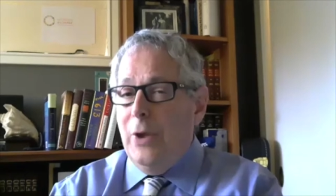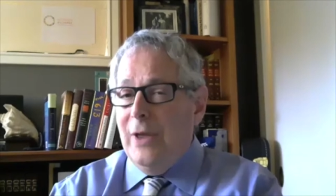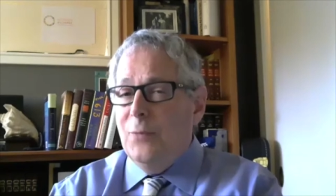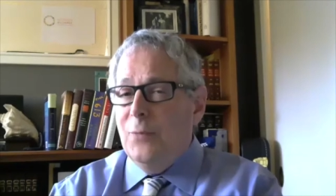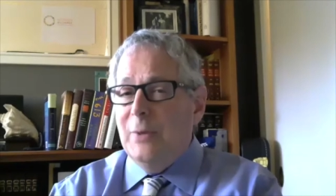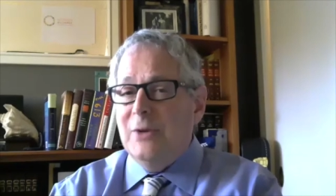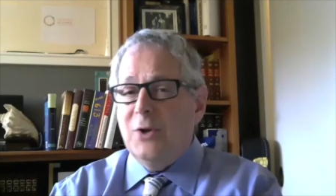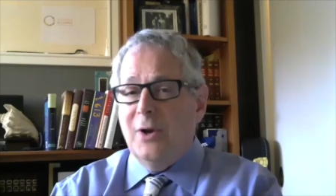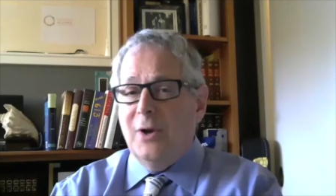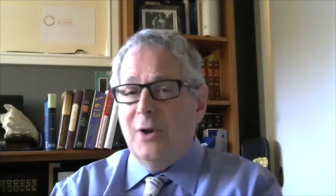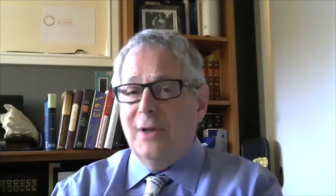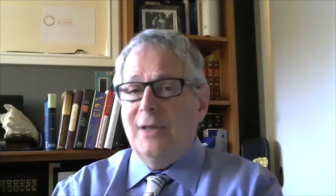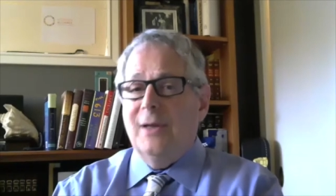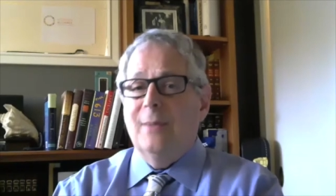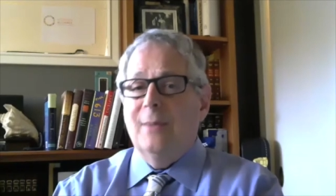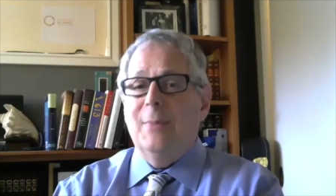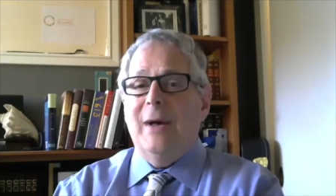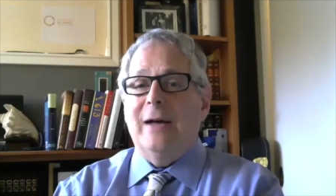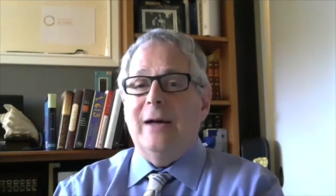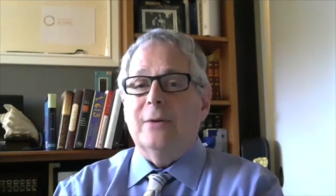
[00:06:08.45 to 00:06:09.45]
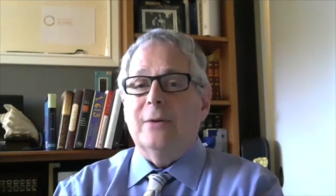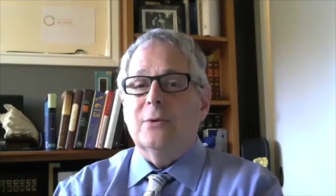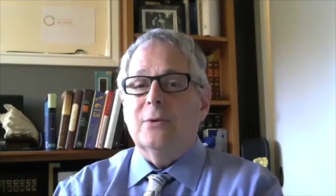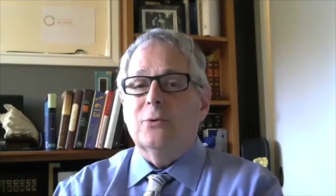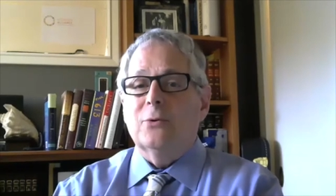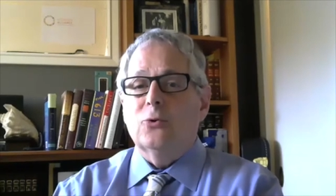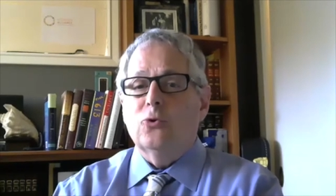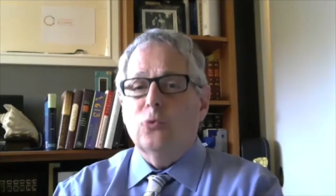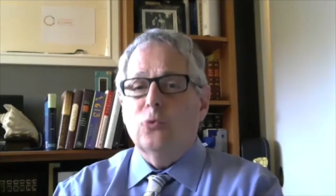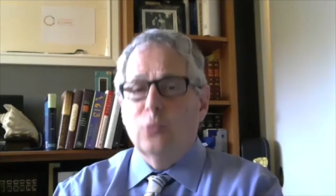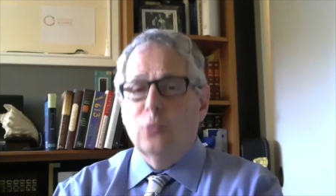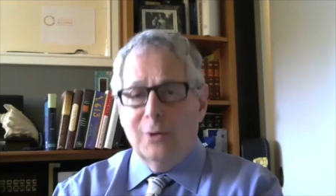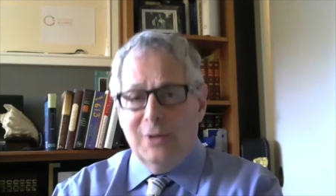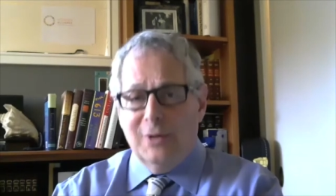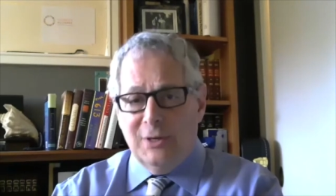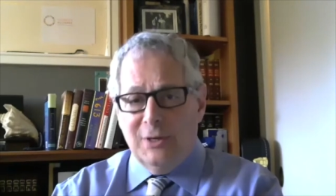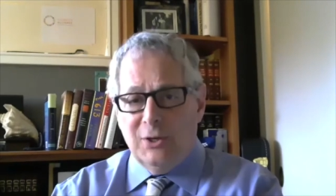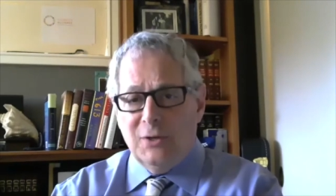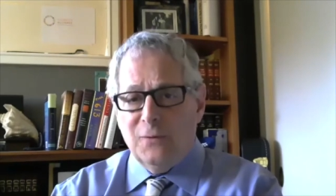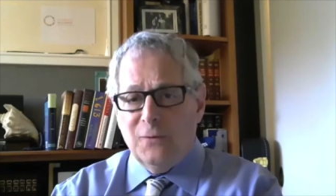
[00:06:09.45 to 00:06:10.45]
been talking about true
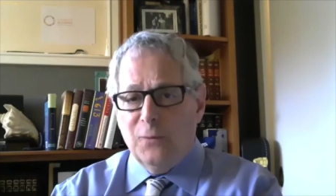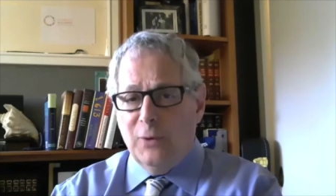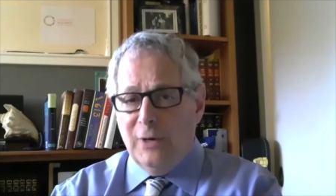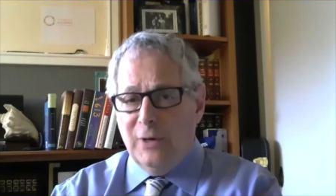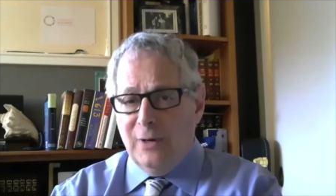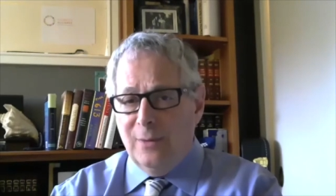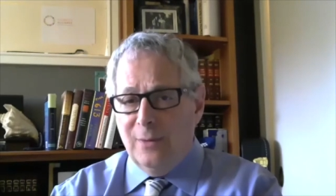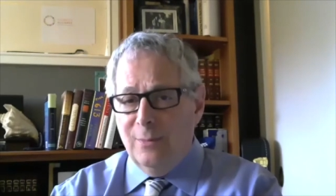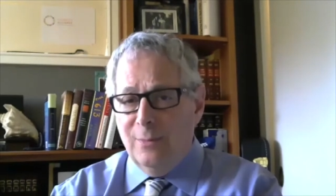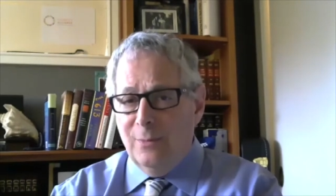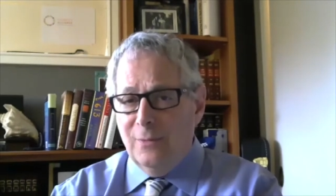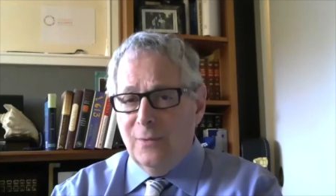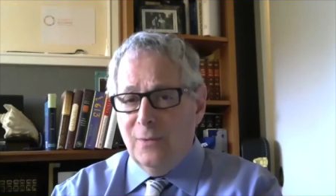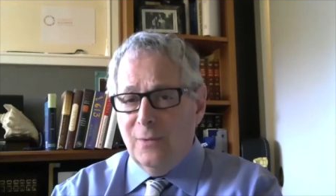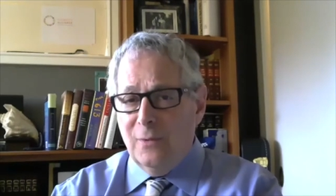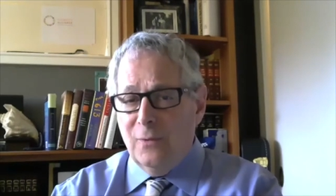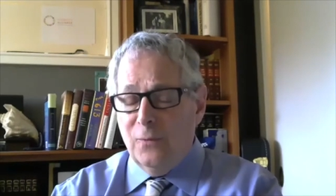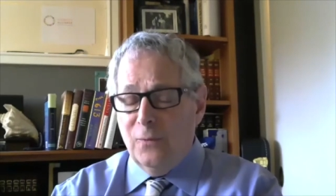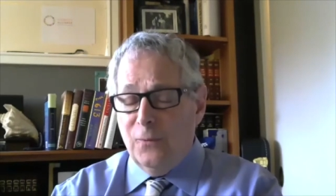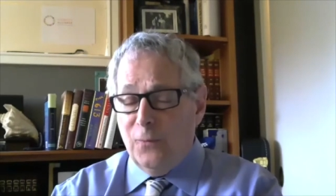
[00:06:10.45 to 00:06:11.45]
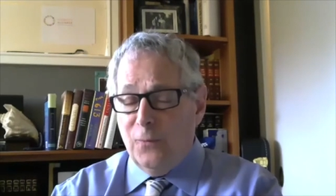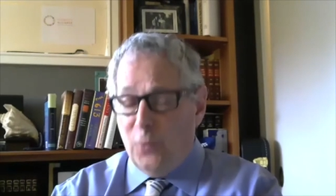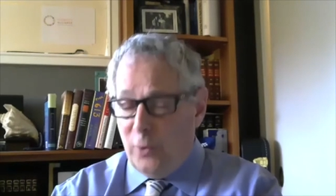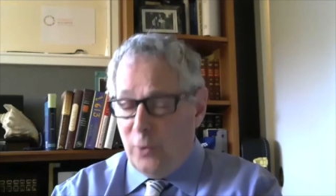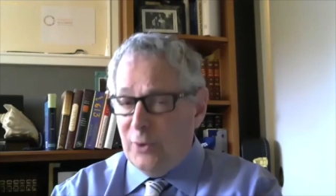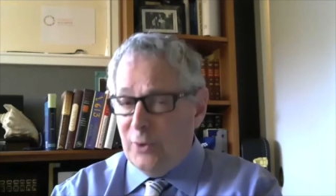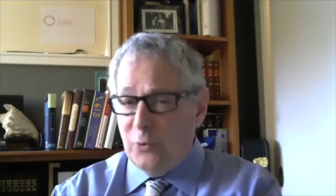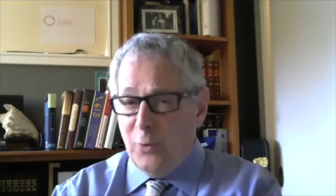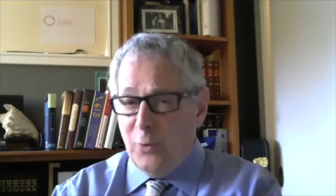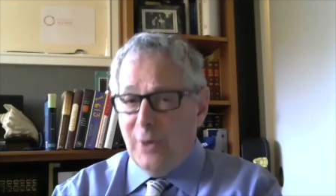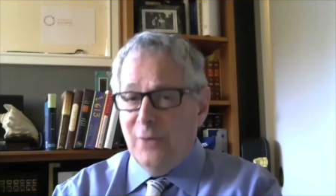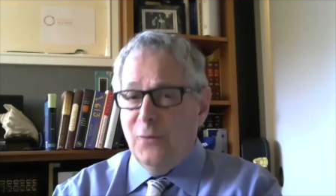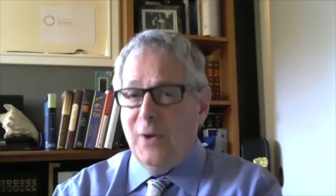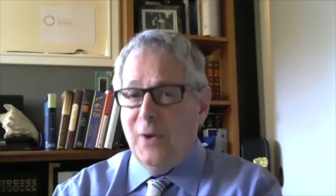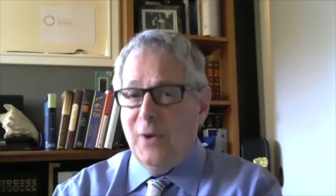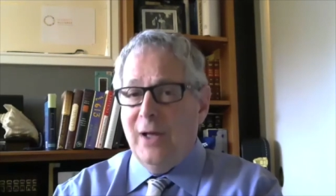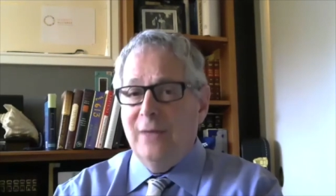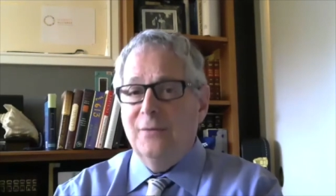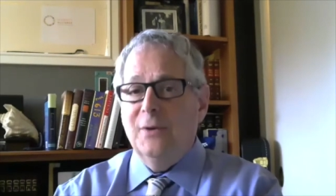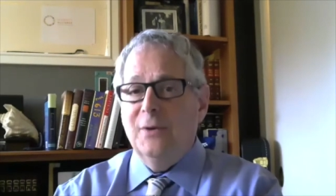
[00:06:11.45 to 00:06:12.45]
religious freedom for the
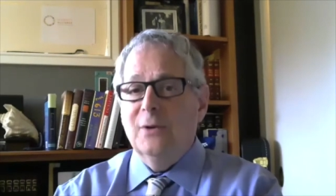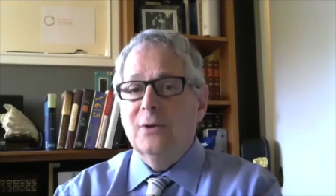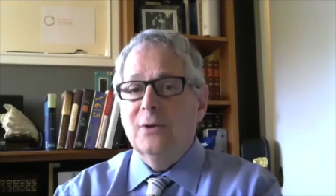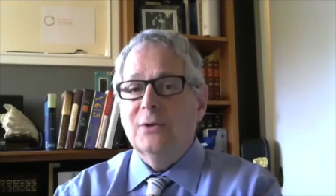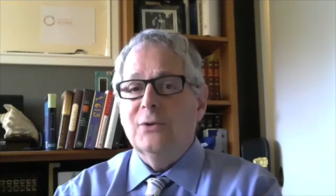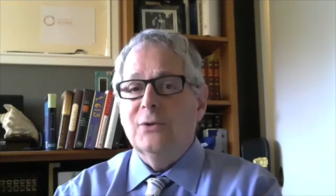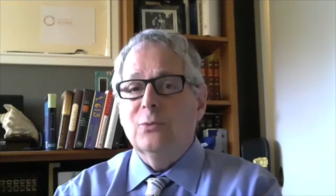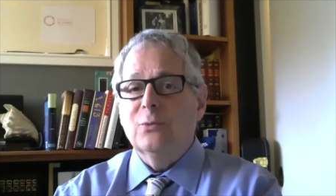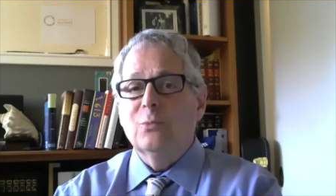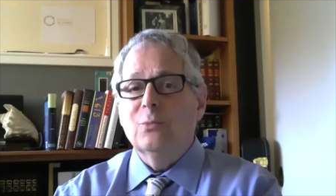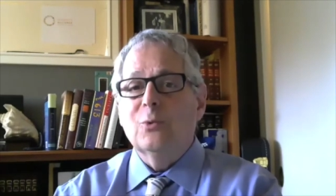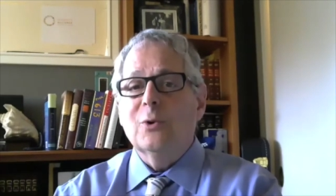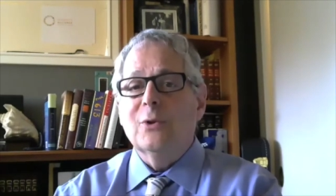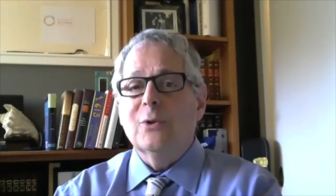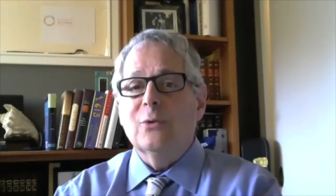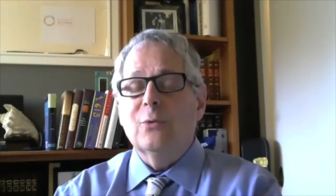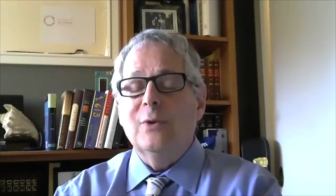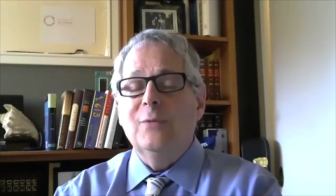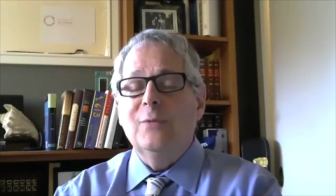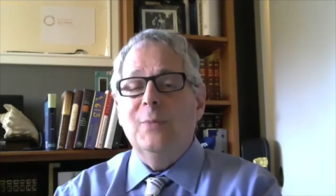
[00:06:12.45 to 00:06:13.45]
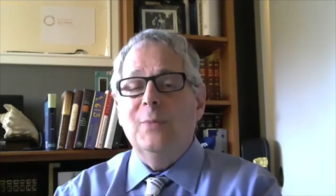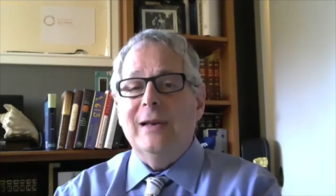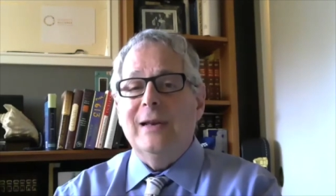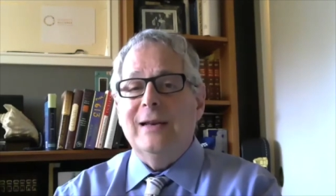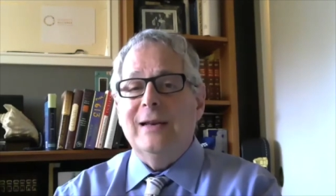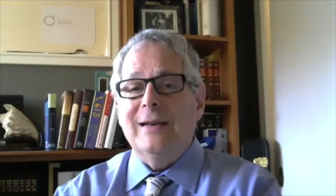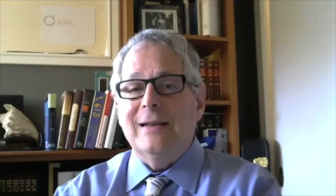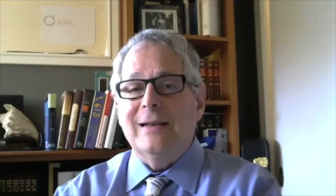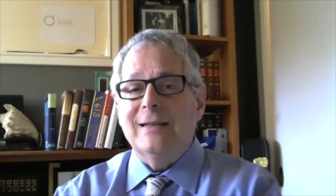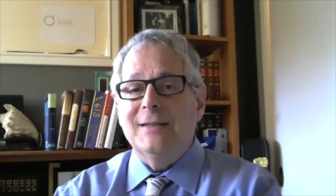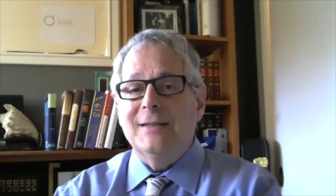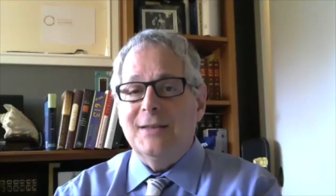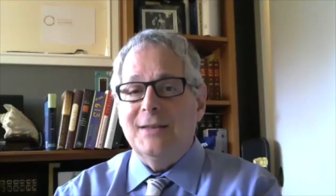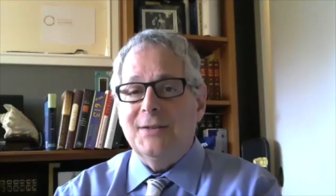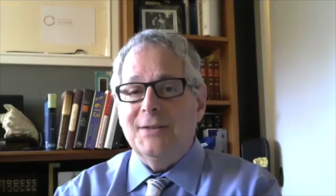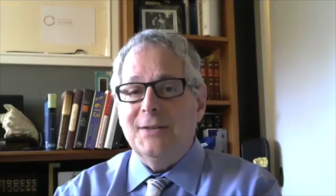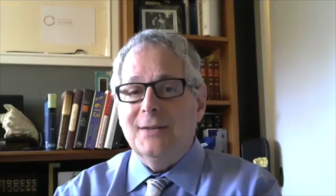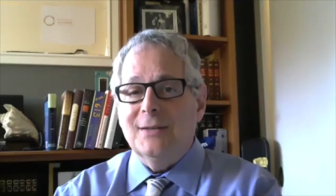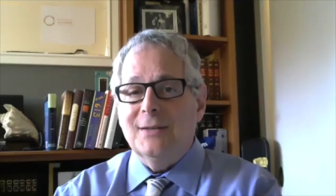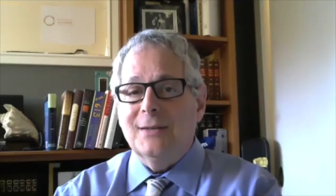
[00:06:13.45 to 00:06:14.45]
25 years or more that we've been in
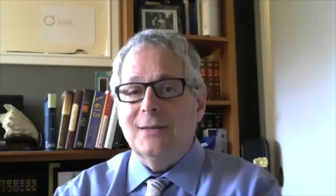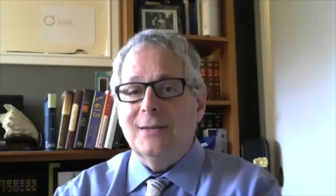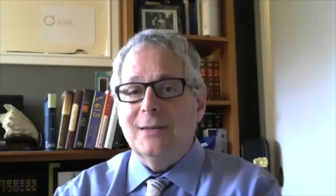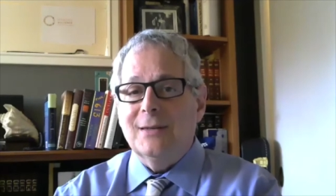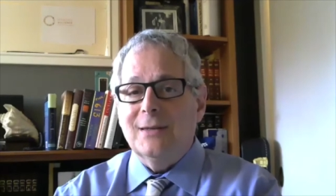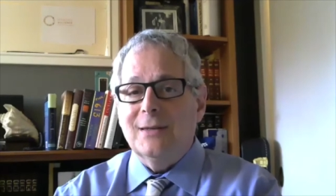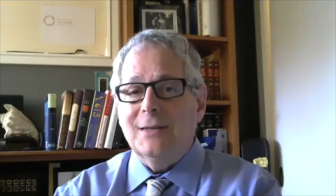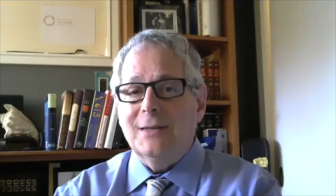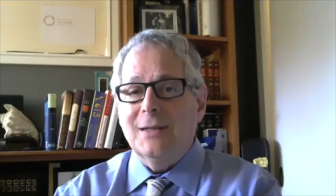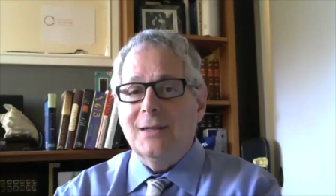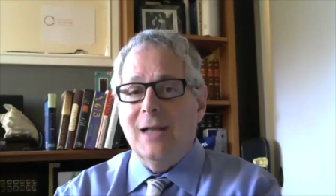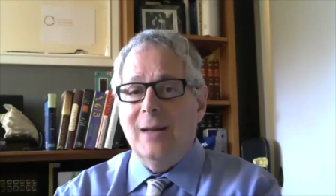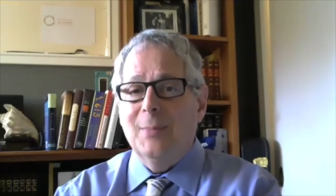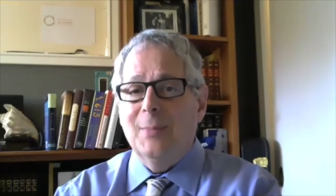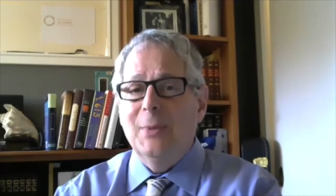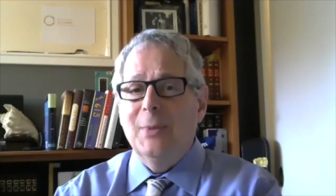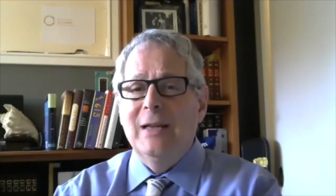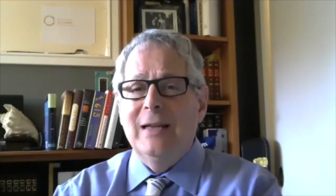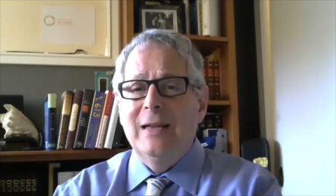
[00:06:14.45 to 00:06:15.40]
existence, Salam.